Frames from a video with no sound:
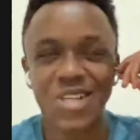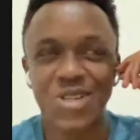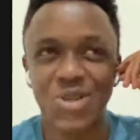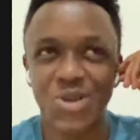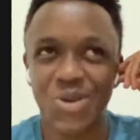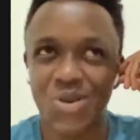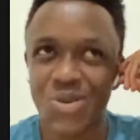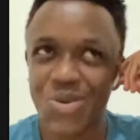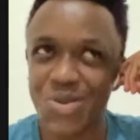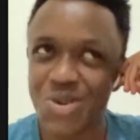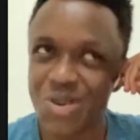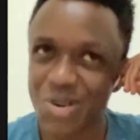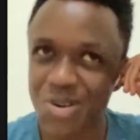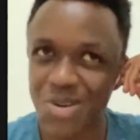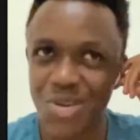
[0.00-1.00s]
So
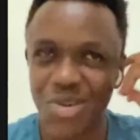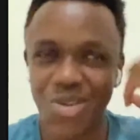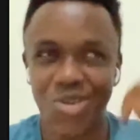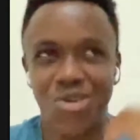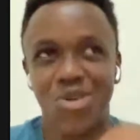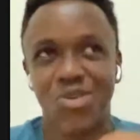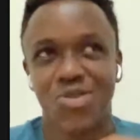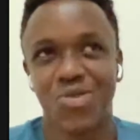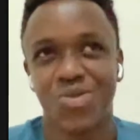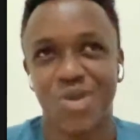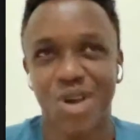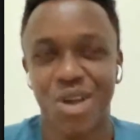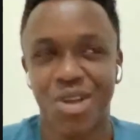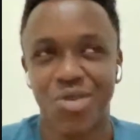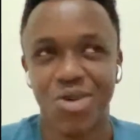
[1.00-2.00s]
you need to
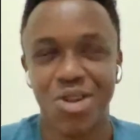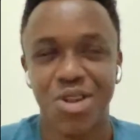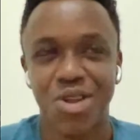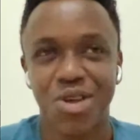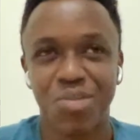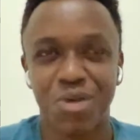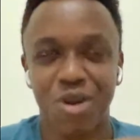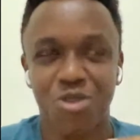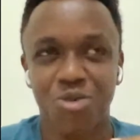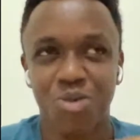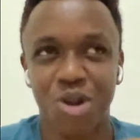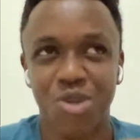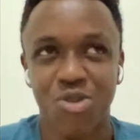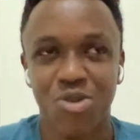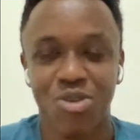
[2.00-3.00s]
like really
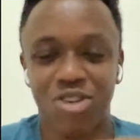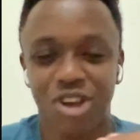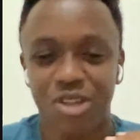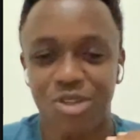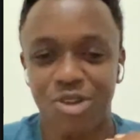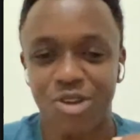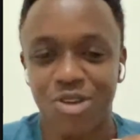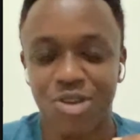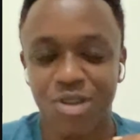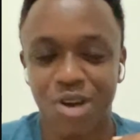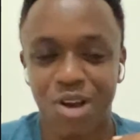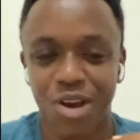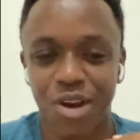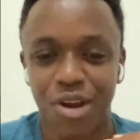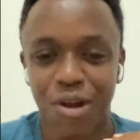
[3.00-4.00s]
maximize your chances,
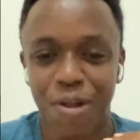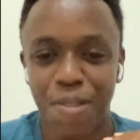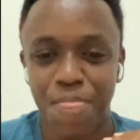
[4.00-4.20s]
and